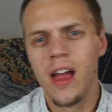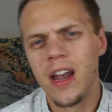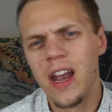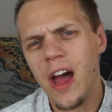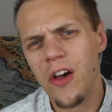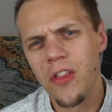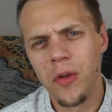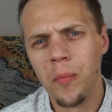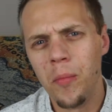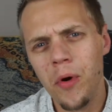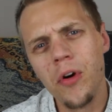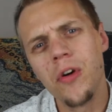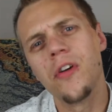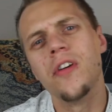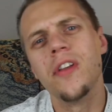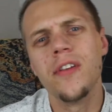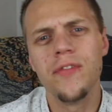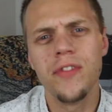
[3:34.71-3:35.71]
Now, the
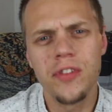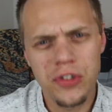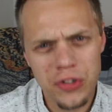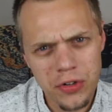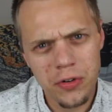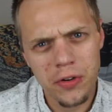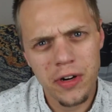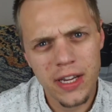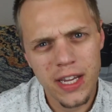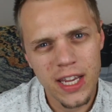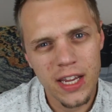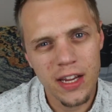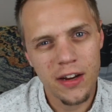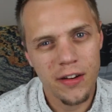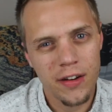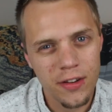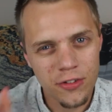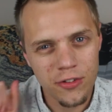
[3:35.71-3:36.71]
moral of the story
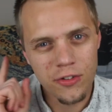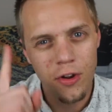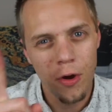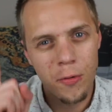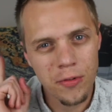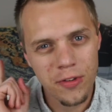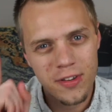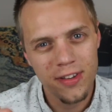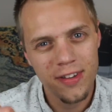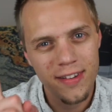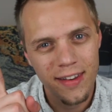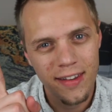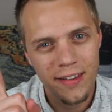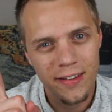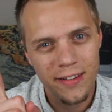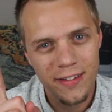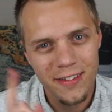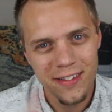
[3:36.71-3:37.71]
here is don't
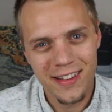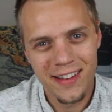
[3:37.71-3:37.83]
steal.